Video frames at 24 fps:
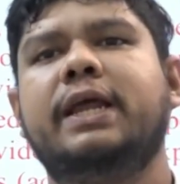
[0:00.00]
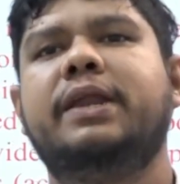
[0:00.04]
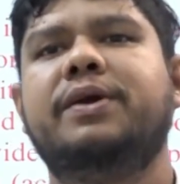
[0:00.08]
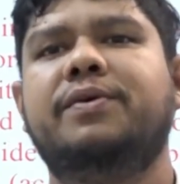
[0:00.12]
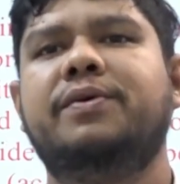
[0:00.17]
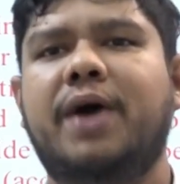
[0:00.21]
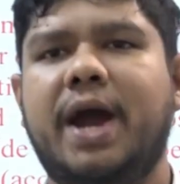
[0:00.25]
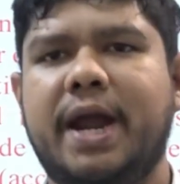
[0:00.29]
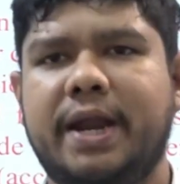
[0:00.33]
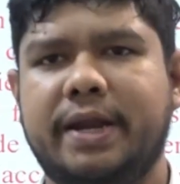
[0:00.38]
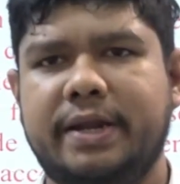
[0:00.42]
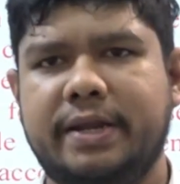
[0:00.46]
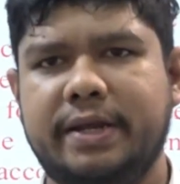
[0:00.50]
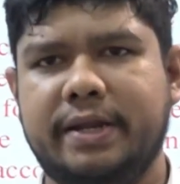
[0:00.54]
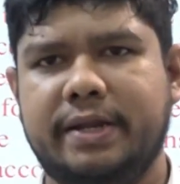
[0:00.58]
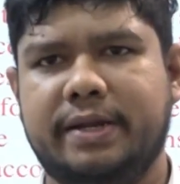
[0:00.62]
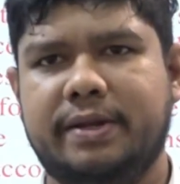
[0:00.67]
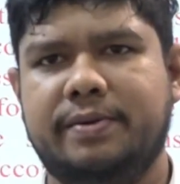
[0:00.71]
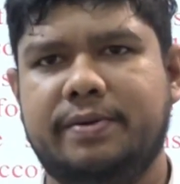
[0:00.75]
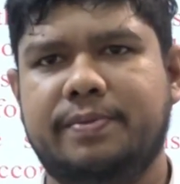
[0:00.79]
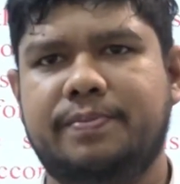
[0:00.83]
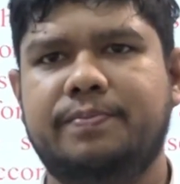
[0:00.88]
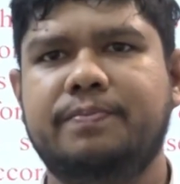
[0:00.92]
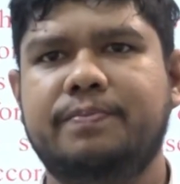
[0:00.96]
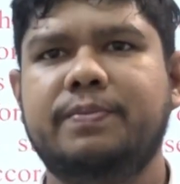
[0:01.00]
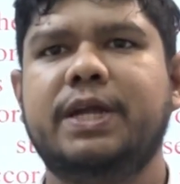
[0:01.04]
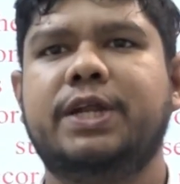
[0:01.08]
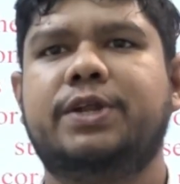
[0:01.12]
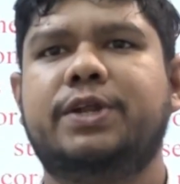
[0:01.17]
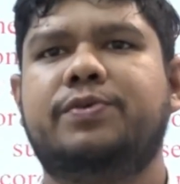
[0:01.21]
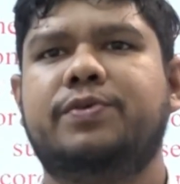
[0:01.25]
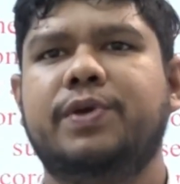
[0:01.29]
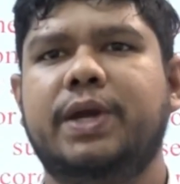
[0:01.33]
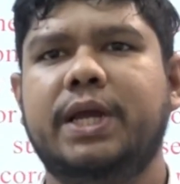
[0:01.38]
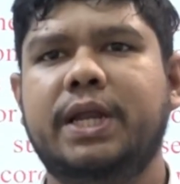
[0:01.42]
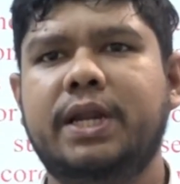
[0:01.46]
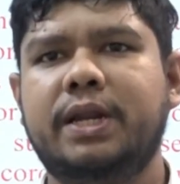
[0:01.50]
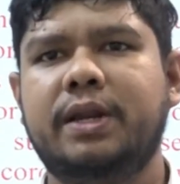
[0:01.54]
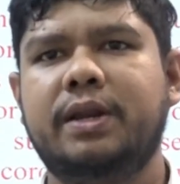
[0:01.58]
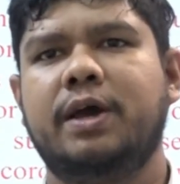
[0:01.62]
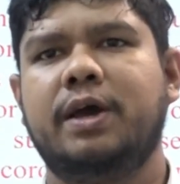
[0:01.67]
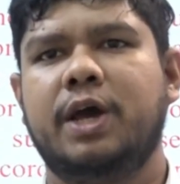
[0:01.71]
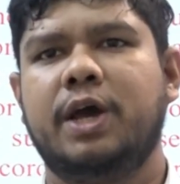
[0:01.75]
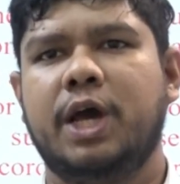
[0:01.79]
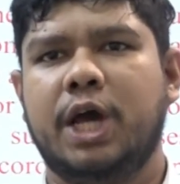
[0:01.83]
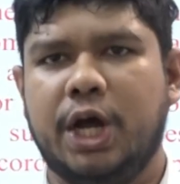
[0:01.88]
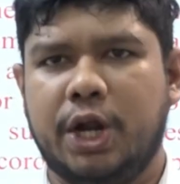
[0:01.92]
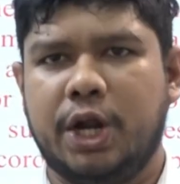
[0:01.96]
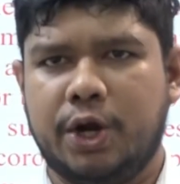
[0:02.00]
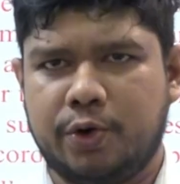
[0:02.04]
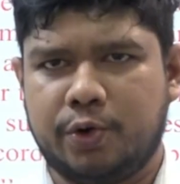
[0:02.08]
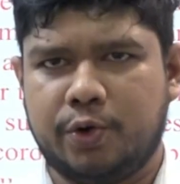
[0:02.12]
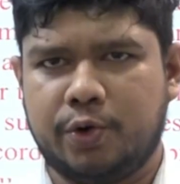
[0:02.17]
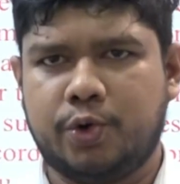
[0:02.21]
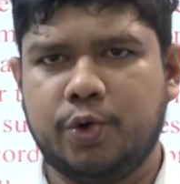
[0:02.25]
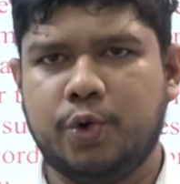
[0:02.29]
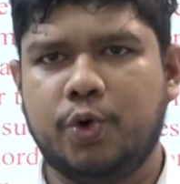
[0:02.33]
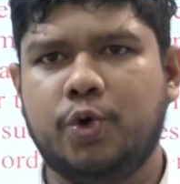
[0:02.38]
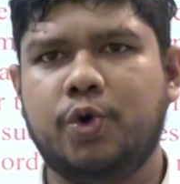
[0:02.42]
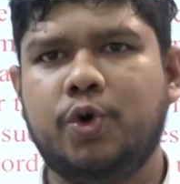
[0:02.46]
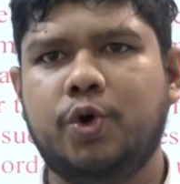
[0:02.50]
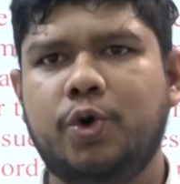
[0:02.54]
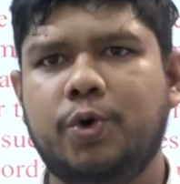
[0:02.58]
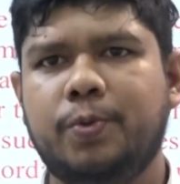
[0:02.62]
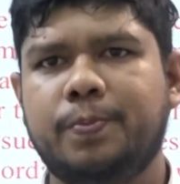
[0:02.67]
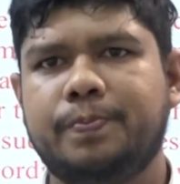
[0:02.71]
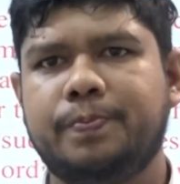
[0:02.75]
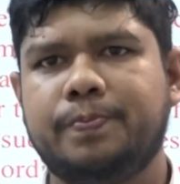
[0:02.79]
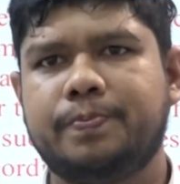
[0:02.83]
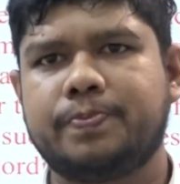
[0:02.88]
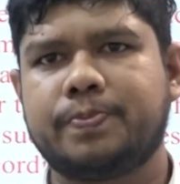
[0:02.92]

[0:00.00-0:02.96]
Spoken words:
divide it between two